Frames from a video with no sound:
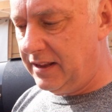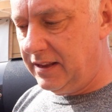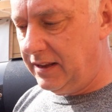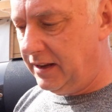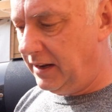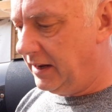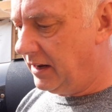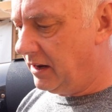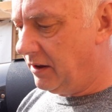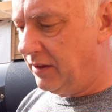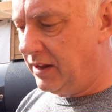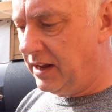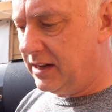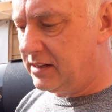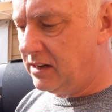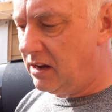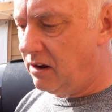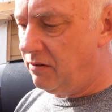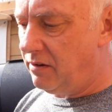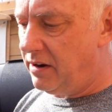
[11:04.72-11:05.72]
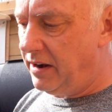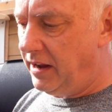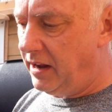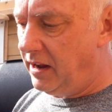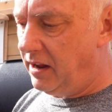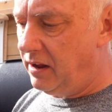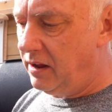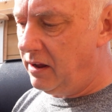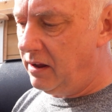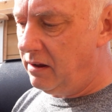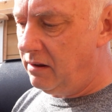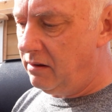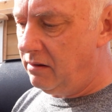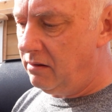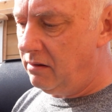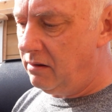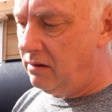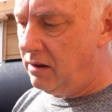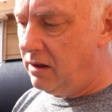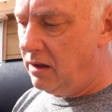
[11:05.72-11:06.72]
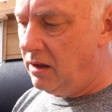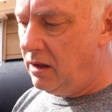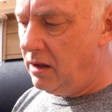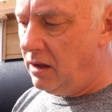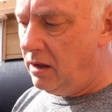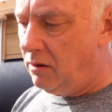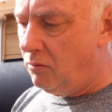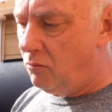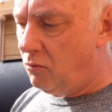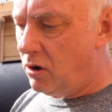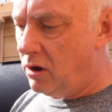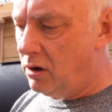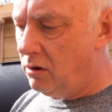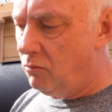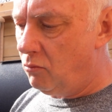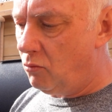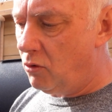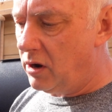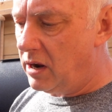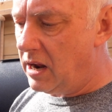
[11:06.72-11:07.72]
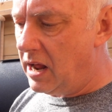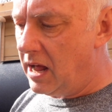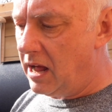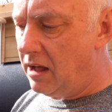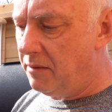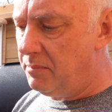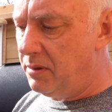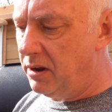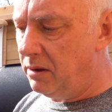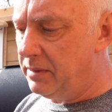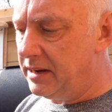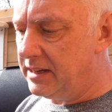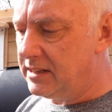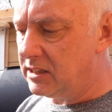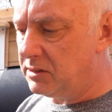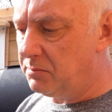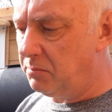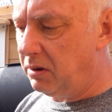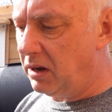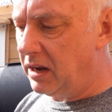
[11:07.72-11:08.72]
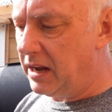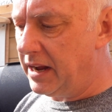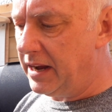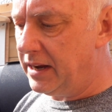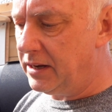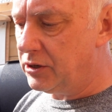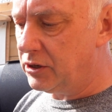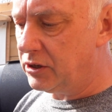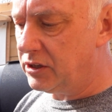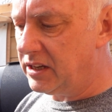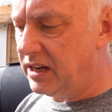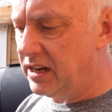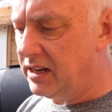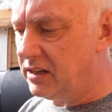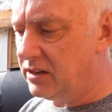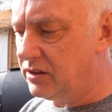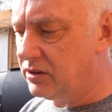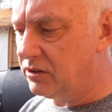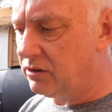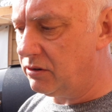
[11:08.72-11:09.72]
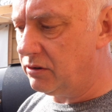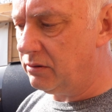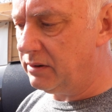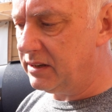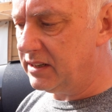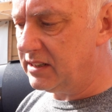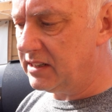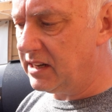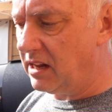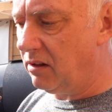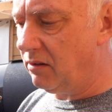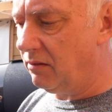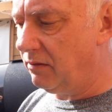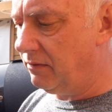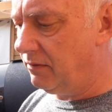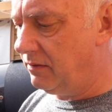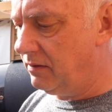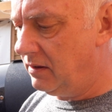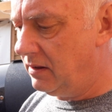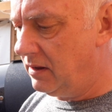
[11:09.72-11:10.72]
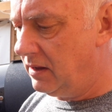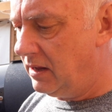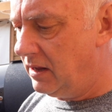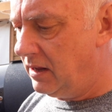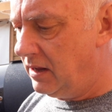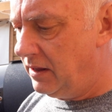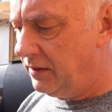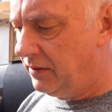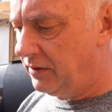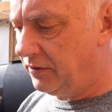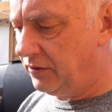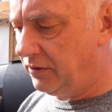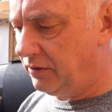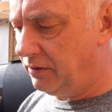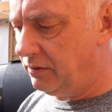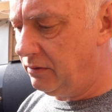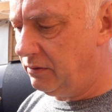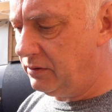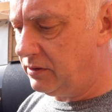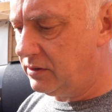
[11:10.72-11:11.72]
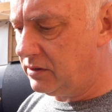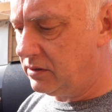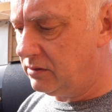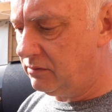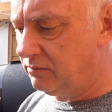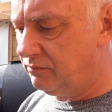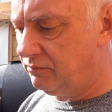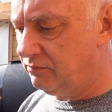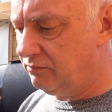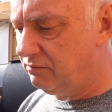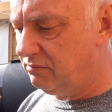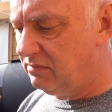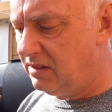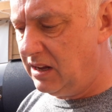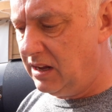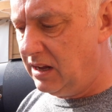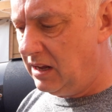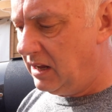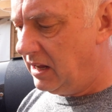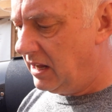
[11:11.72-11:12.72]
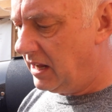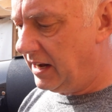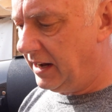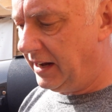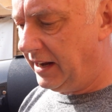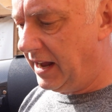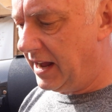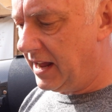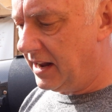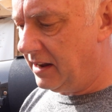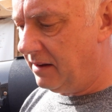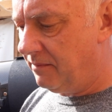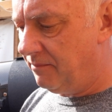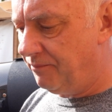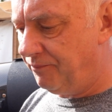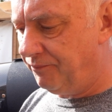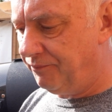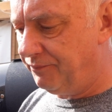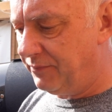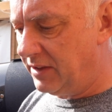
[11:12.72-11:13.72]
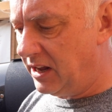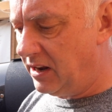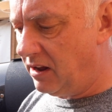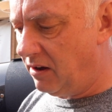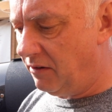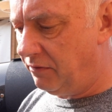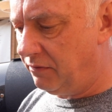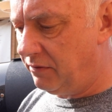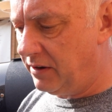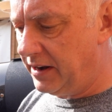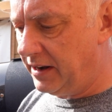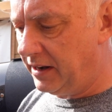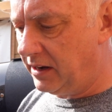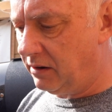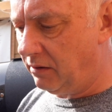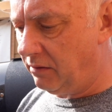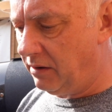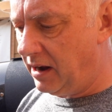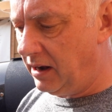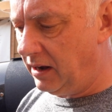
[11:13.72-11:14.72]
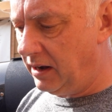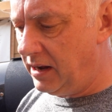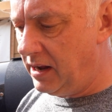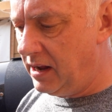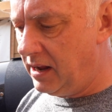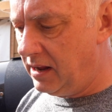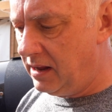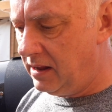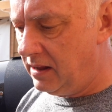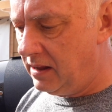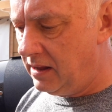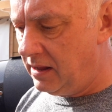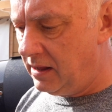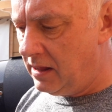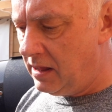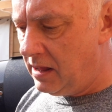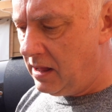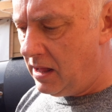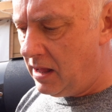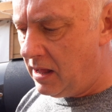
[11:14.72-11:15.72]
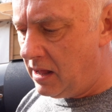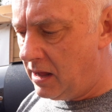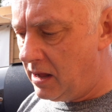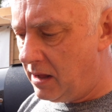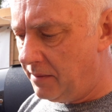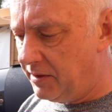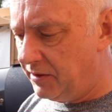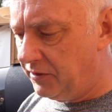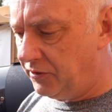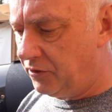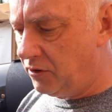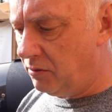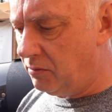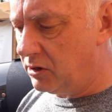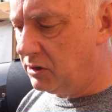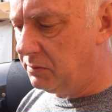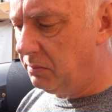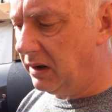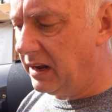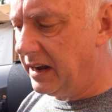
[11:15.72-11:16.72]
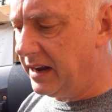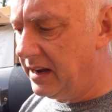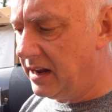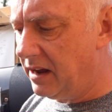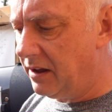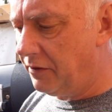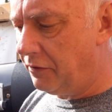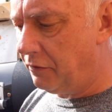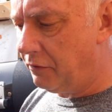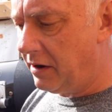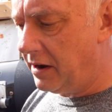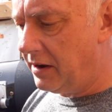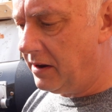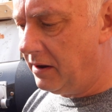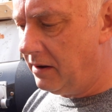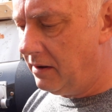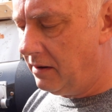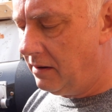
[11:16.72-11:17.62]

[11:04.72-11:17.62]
You know, there's already 1.5 millimeters play just in the screw itself. The screws, again, they're not threaded correctly. There's too much play in that thread,